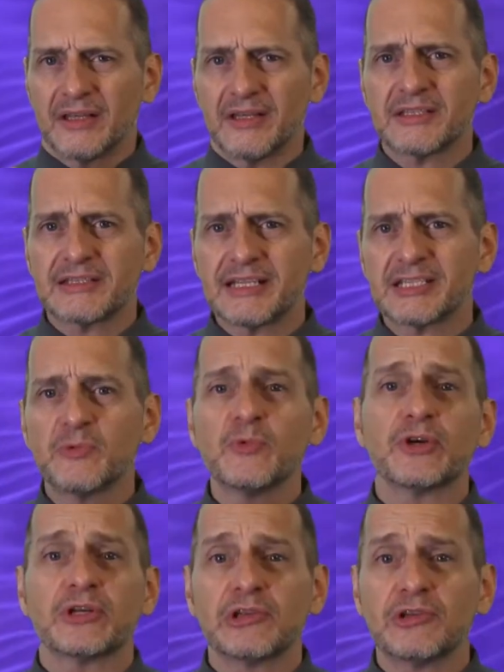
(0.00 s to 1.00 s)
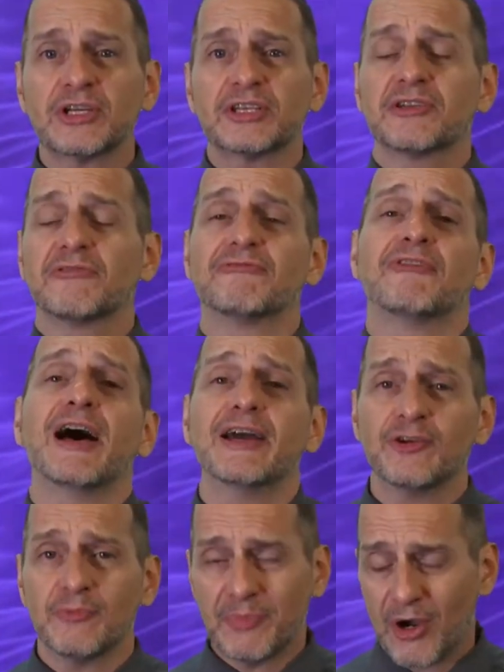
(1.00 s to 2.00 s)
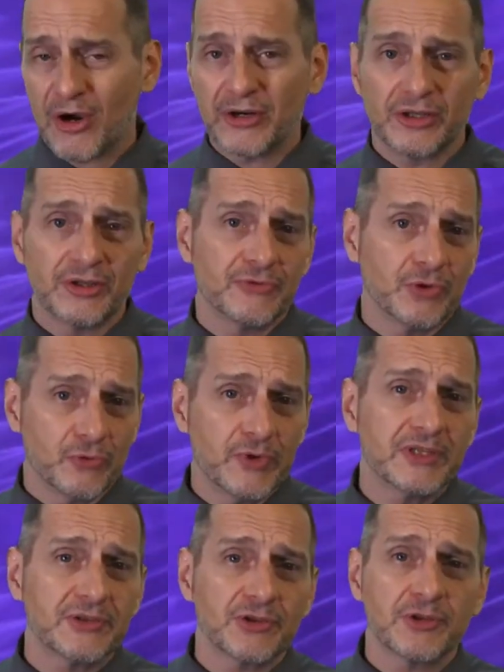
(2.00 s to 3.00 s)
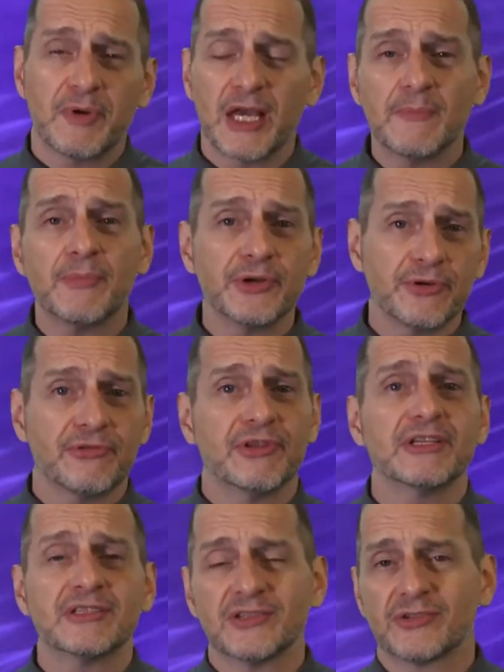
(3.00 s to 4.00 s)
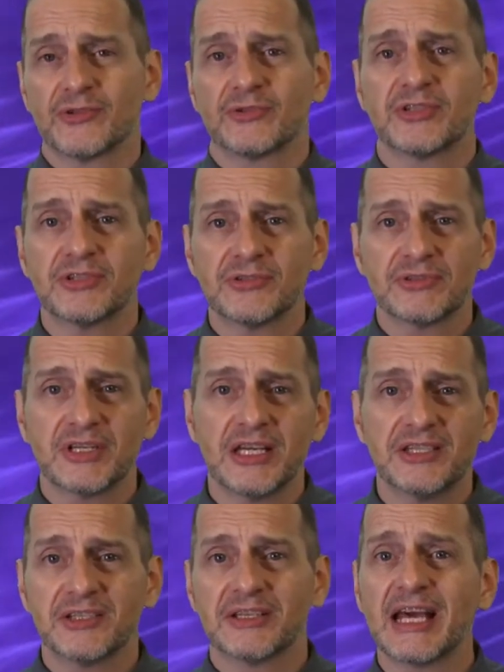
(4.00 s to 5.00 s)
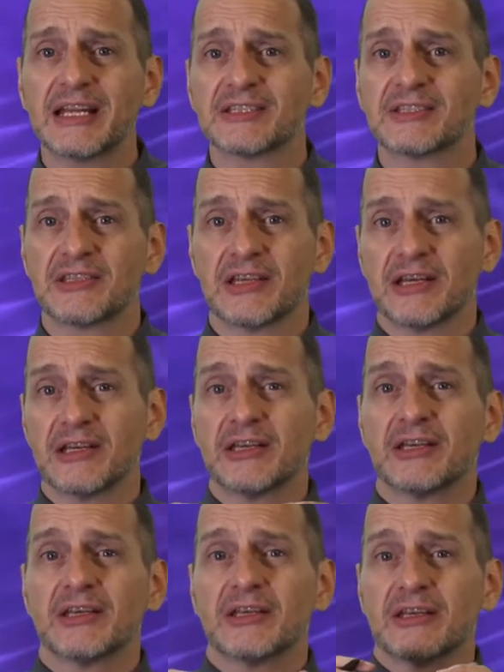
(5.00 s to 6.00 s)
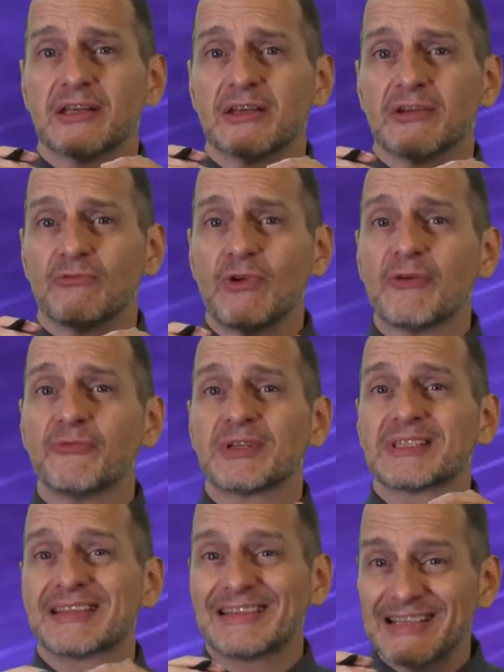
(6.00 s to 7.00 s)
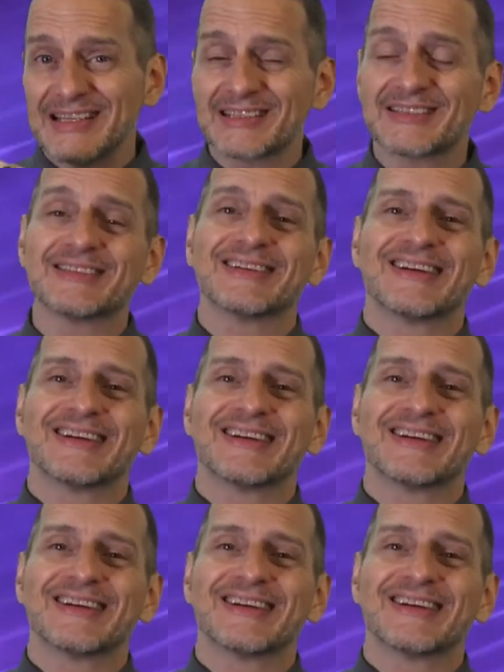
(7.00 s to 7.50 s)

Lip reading: this lesson, we're going to look at the final part of your research paper, your thesis, or your dissertation. That is the reference list.